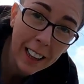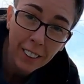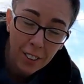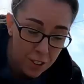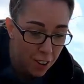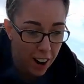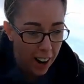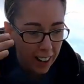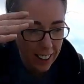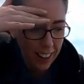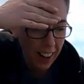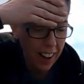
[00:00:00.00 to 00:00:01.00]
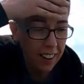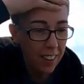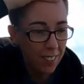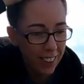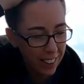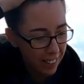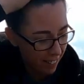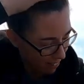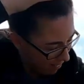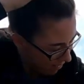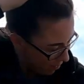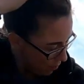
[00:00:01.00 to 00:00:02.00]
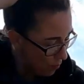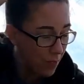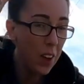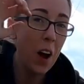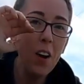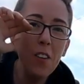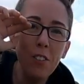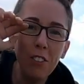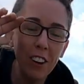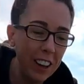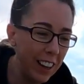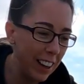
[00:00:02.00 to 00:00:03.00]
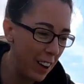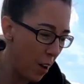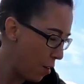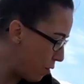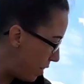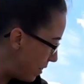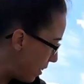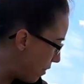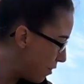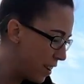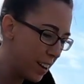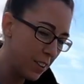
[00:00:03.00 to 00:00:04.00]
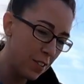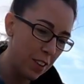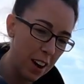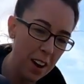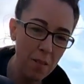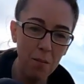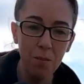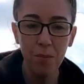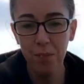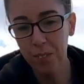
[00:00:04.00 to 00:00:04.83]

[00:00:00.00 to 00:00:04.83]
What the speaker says: that to dry, and then we can hopefully fit our first frame.